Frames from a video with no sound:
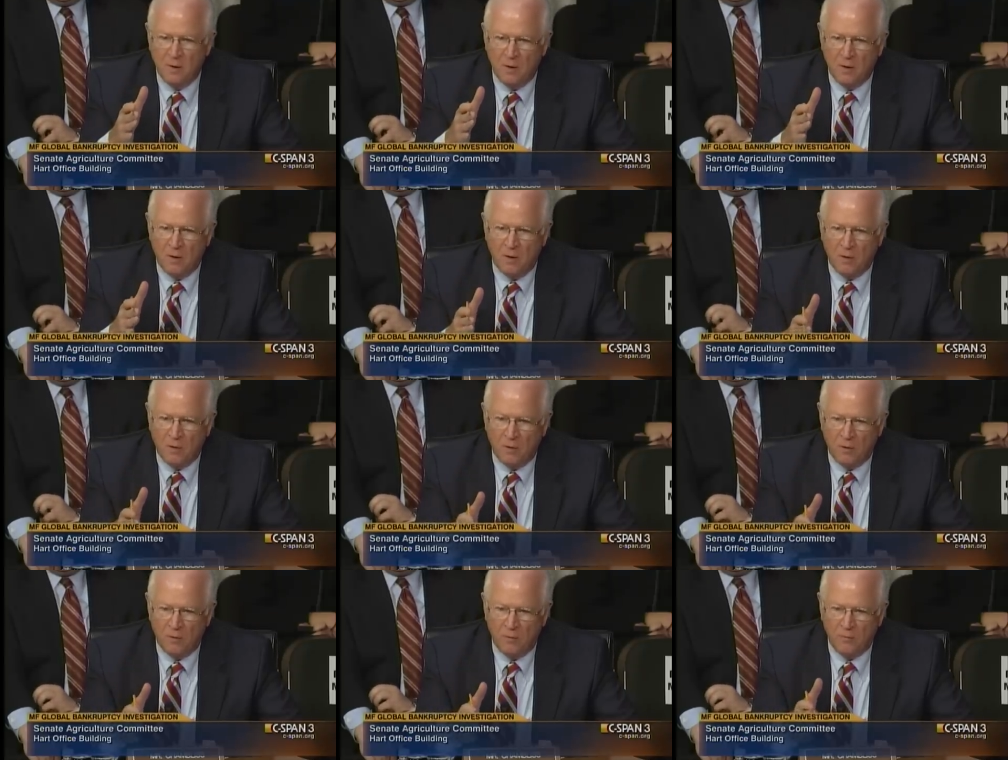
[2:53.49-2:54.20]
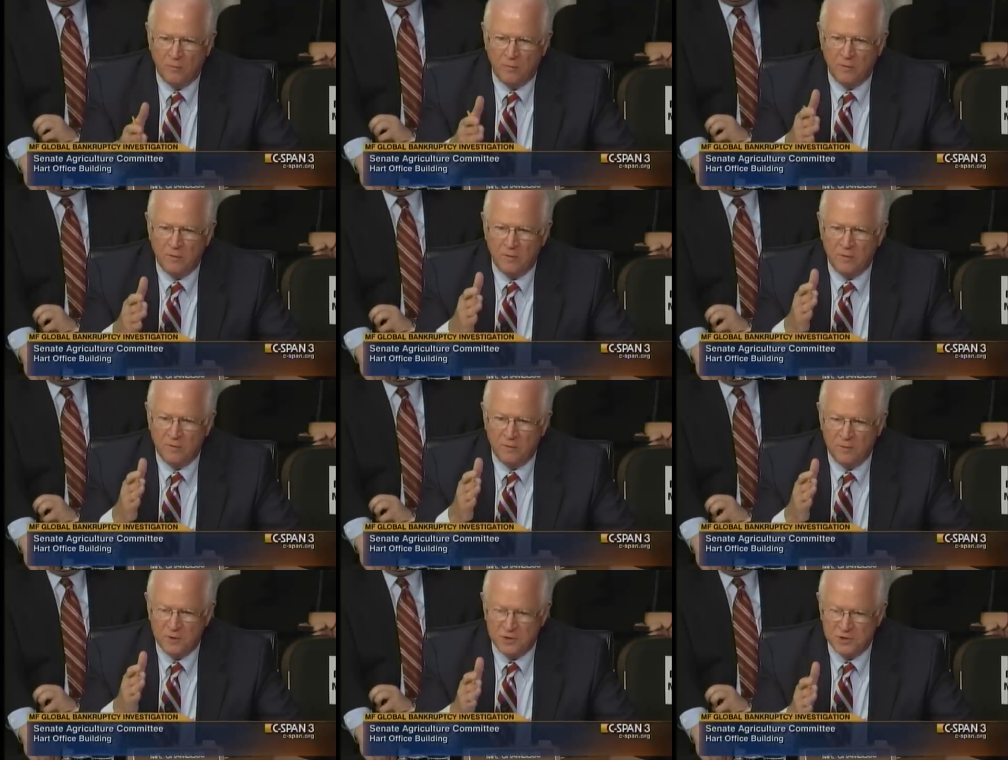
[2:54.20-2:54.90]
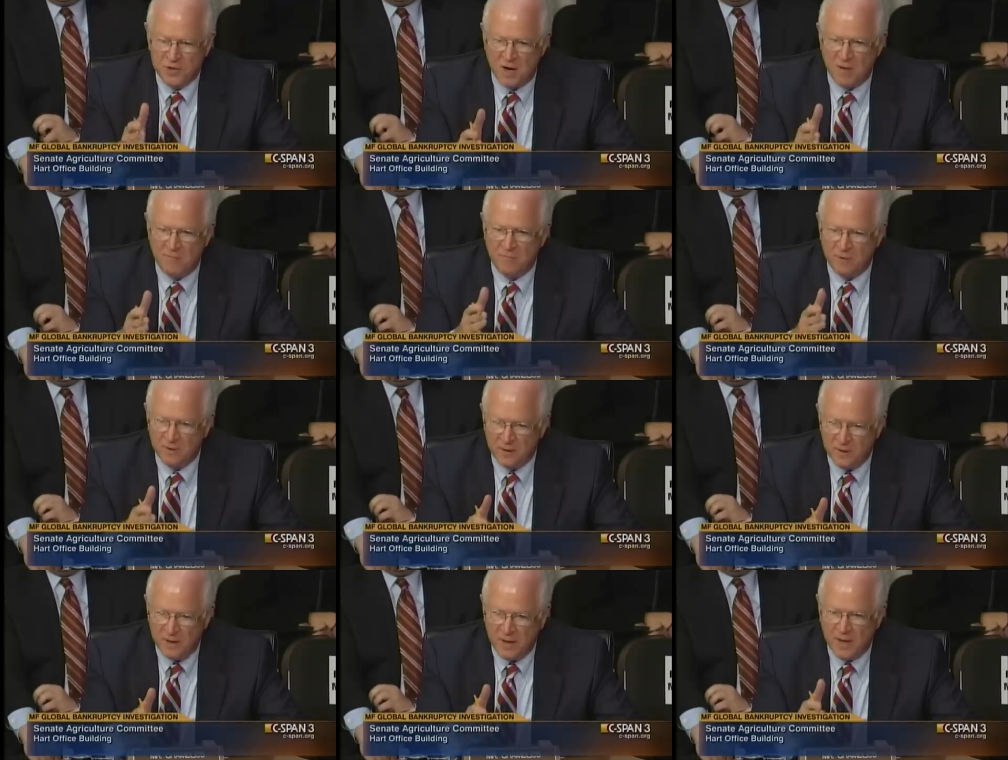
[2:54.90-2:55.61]
on the
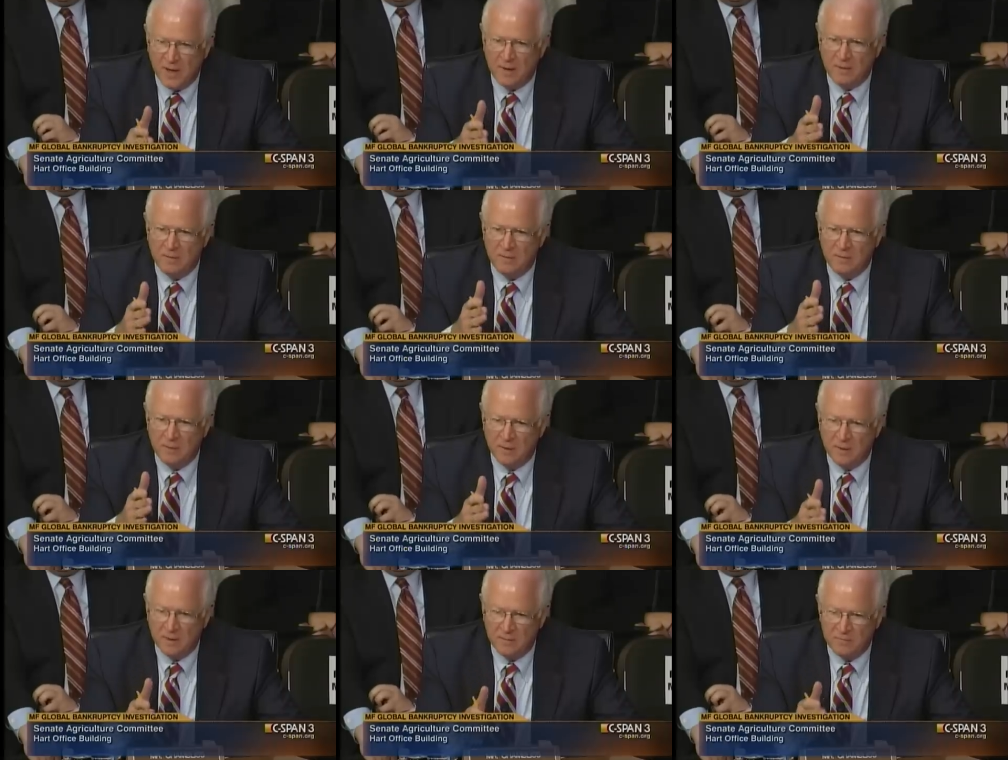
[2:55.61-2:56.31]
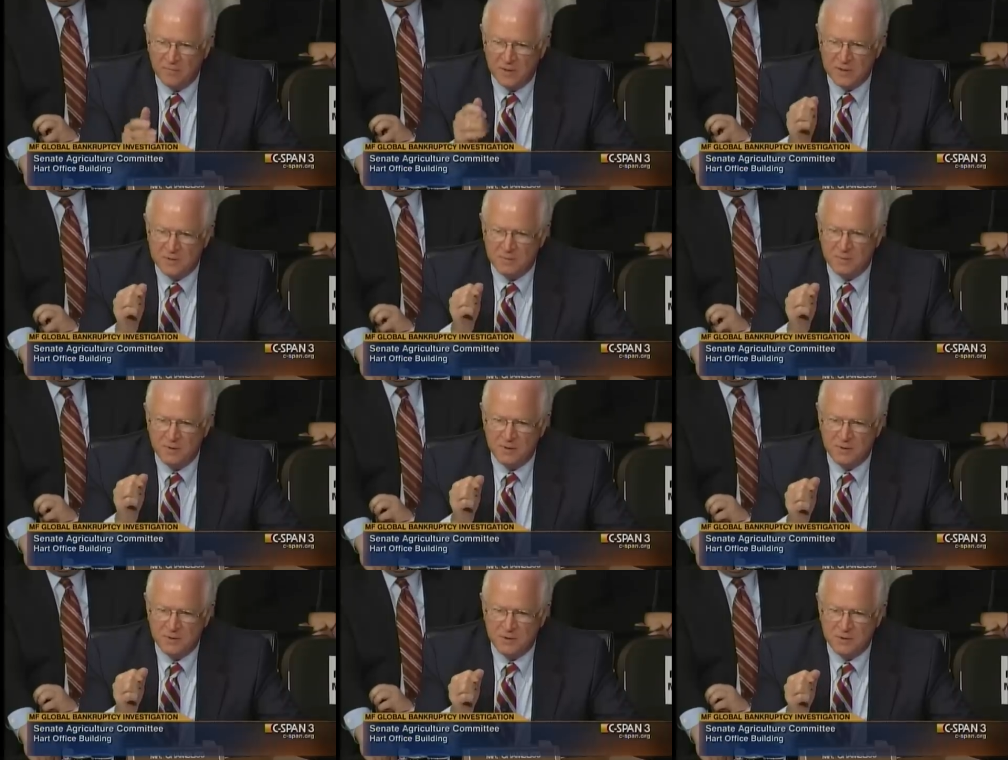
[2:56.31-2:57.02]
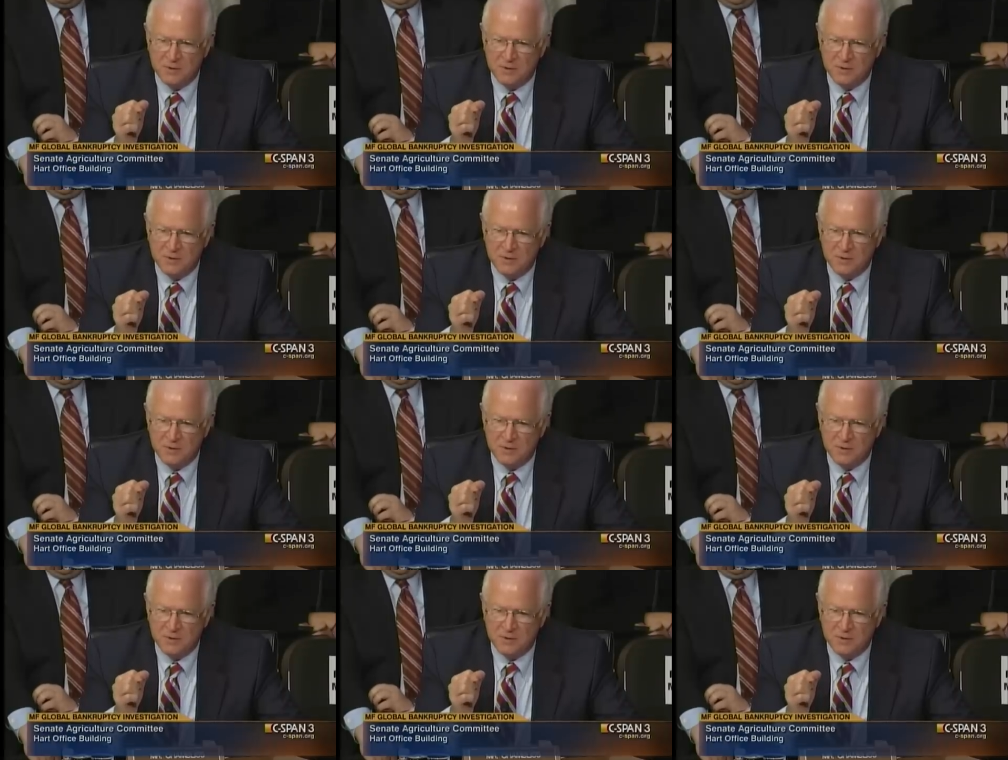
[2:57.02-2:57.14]
sovereign debt investments?